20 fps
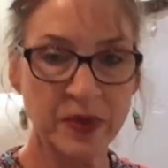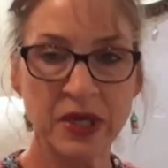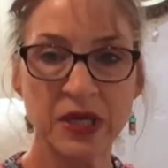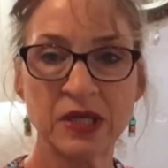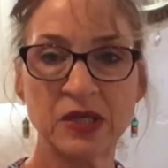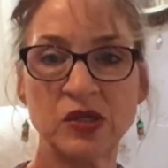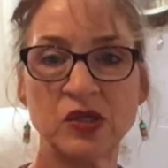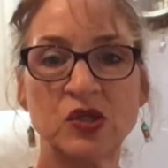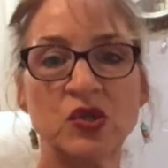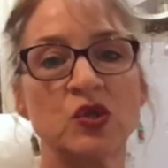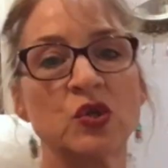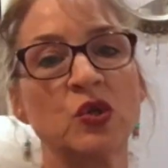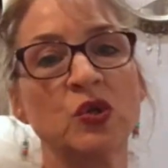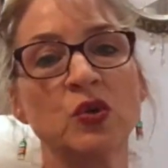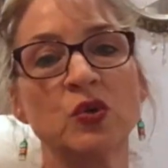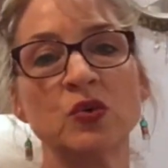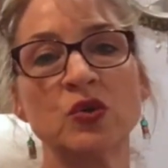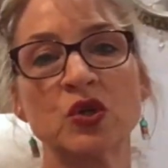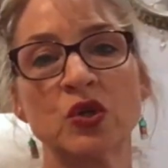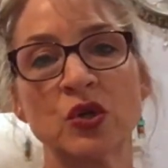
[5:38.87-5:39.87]
is to
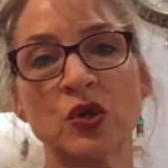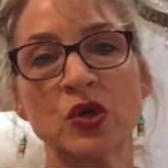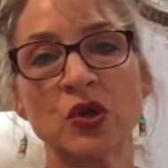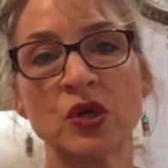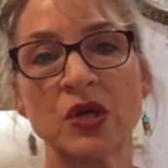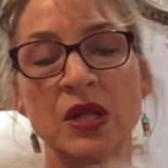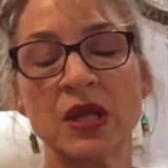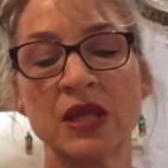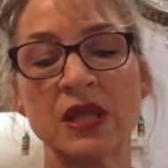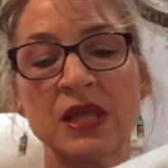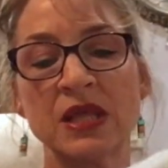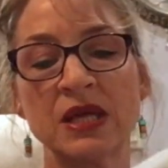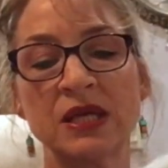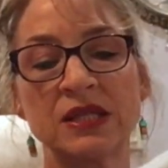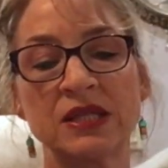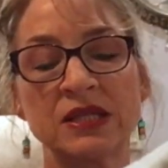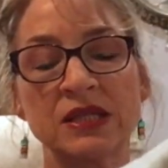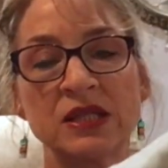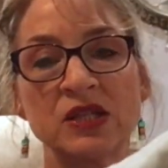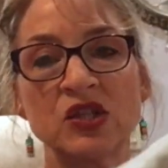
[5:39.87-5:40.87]
turn
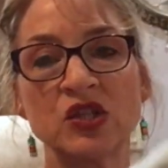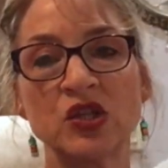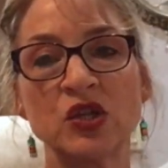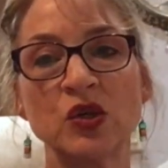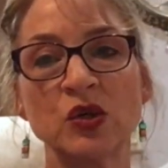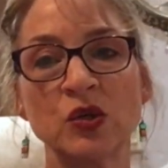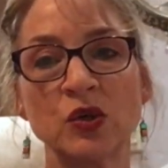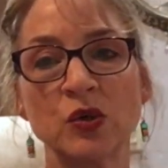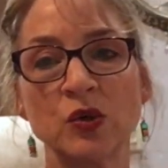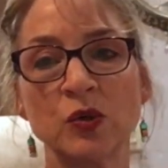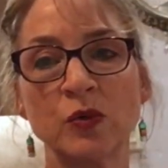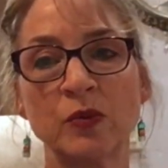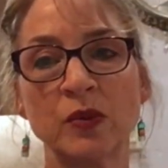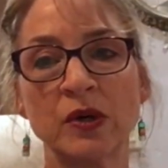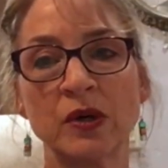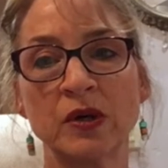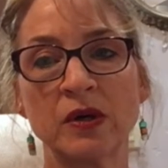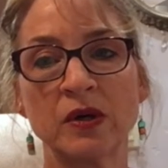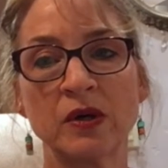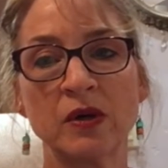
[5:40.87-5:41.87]
this tube
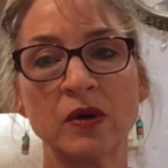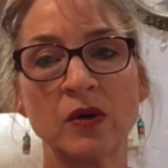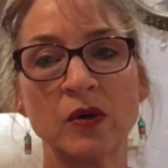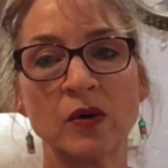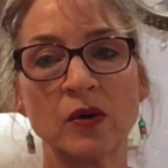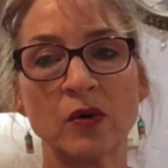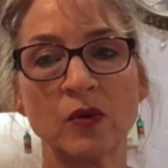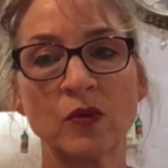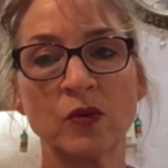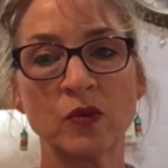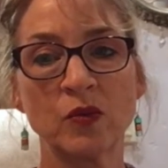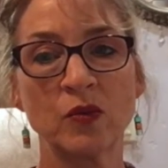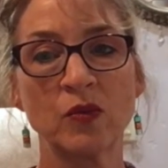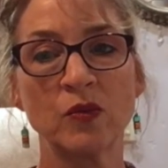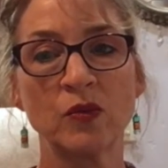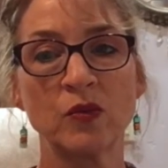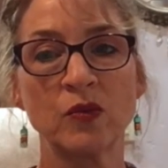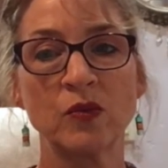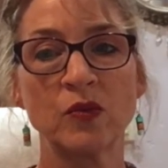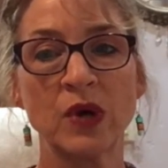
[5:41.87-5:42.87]

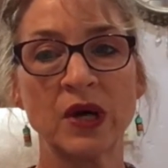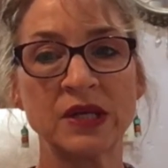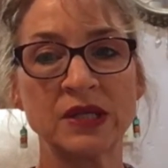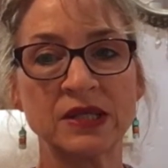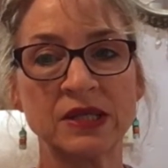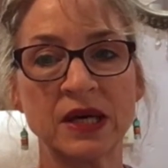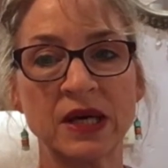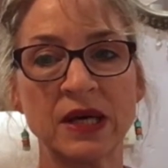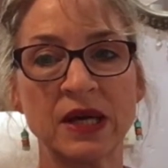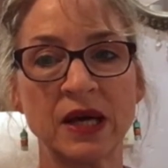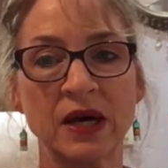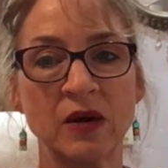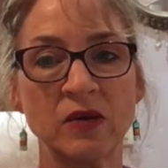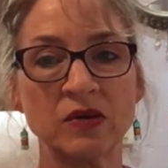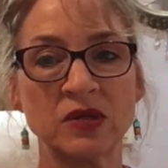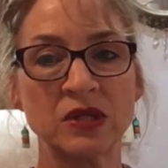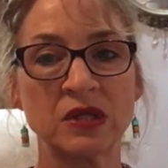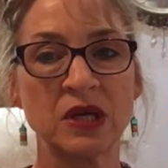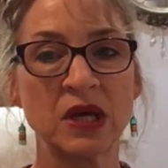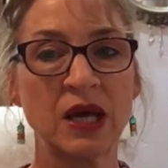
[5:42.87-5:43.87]
right side
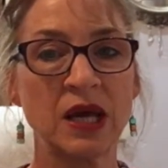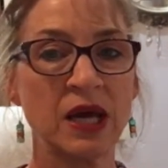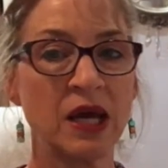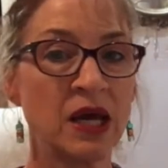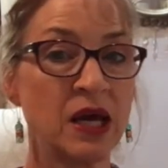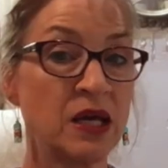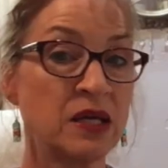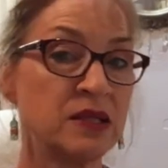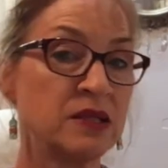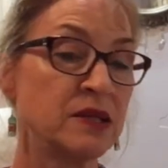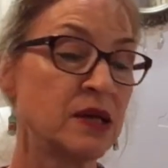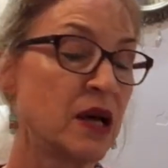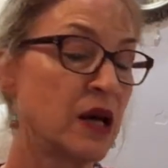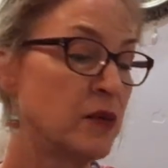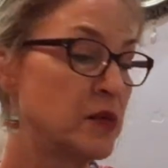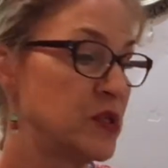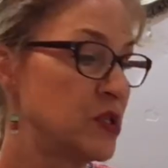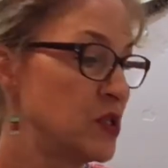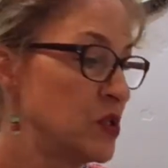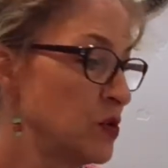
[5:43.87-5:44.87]
out. And I'm
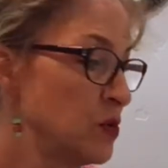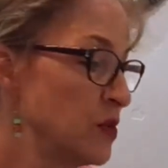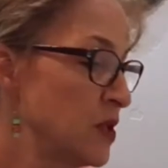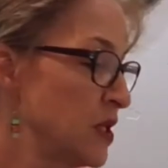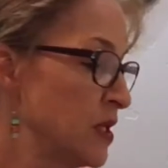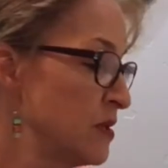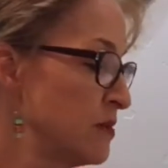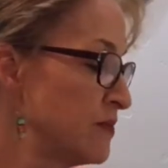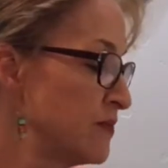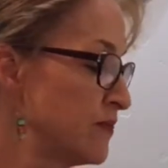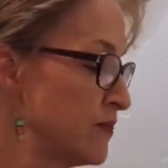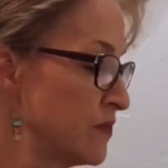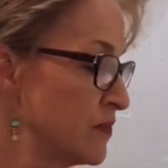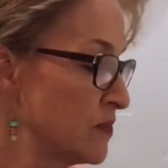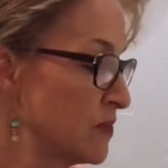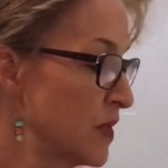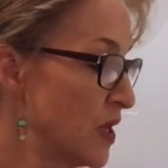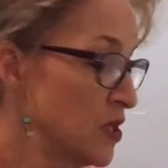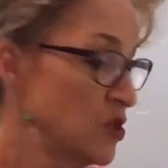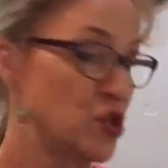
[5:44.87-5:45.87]
assuming
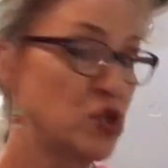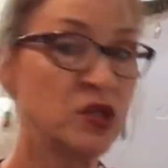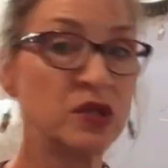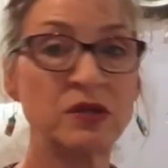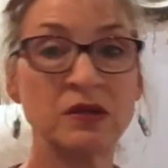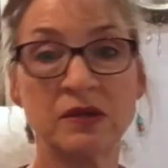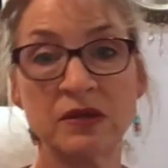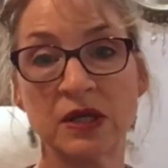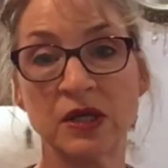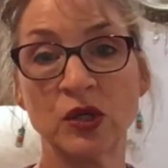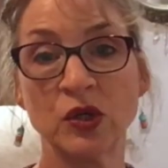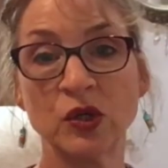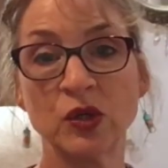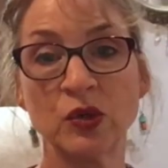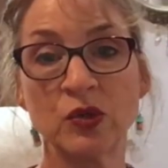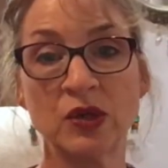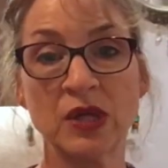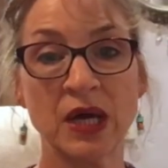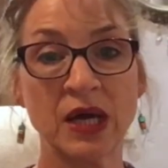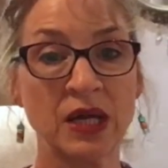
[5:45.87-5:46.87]
I should include
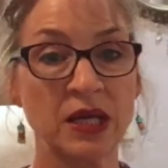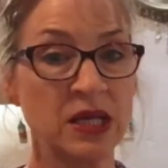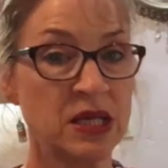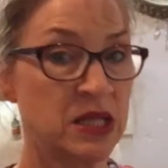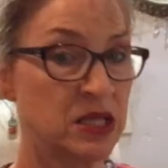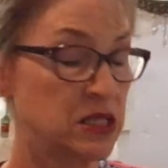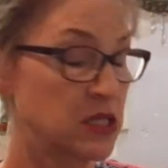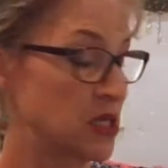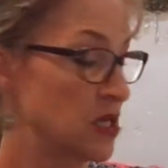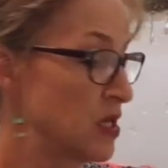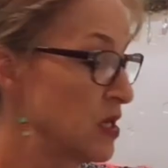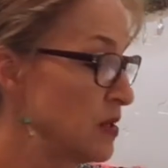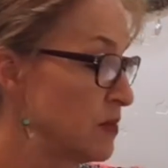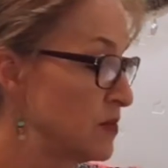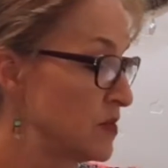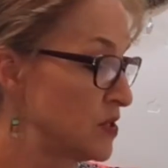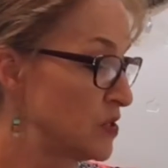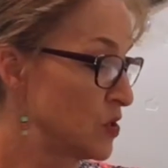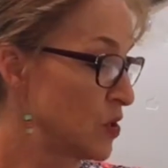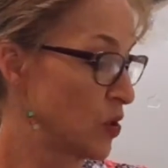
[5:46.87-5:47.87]
that in the time.
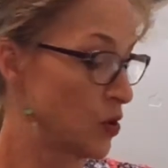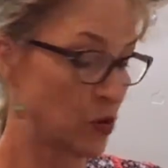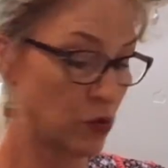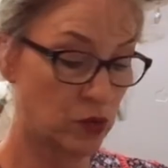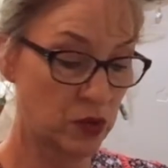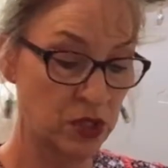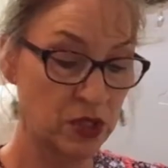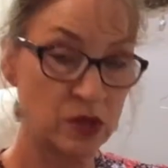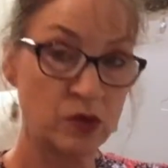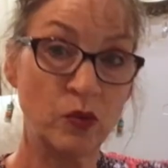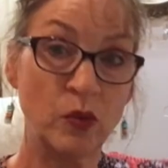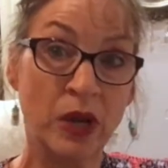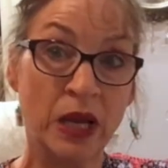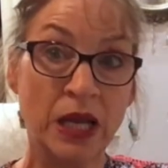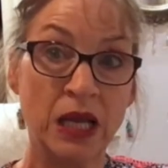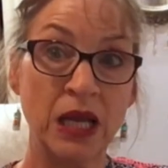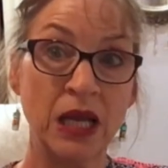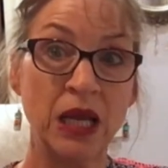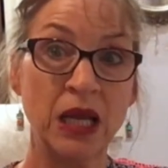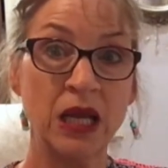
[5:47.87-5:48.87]
So
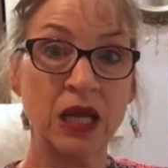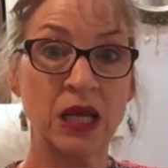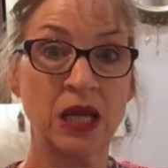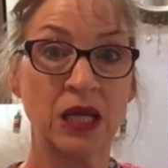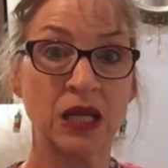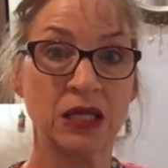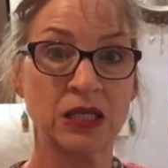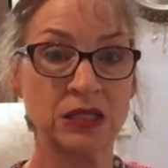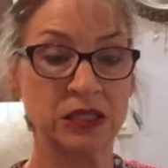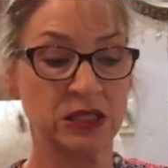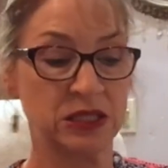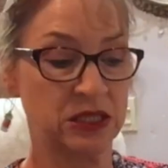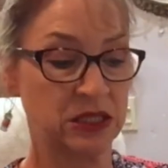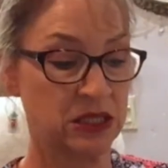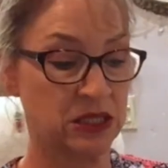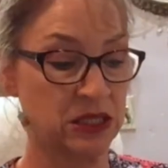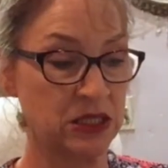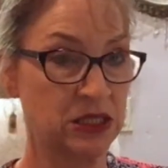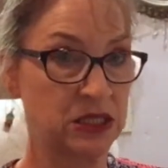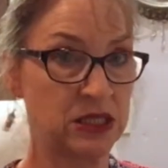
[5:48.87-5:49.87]
ready,
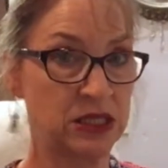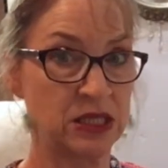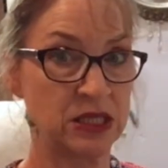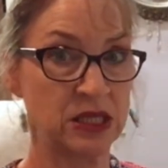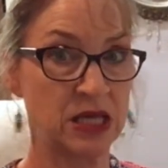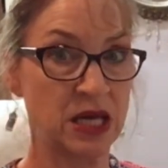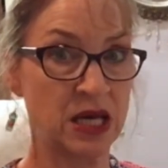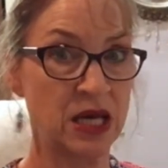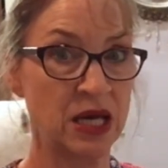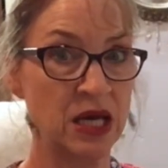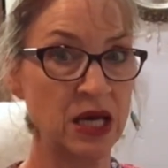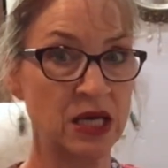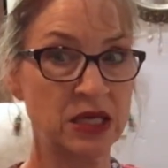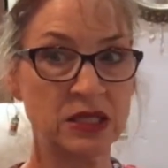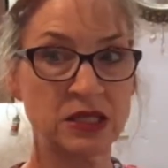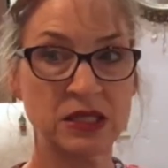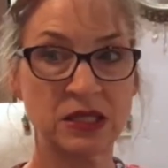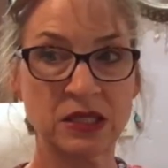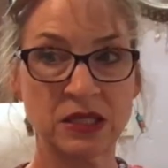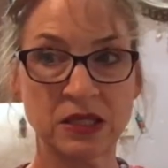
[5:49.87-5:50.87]

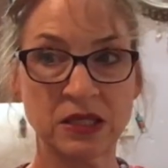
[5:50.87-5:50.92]
set,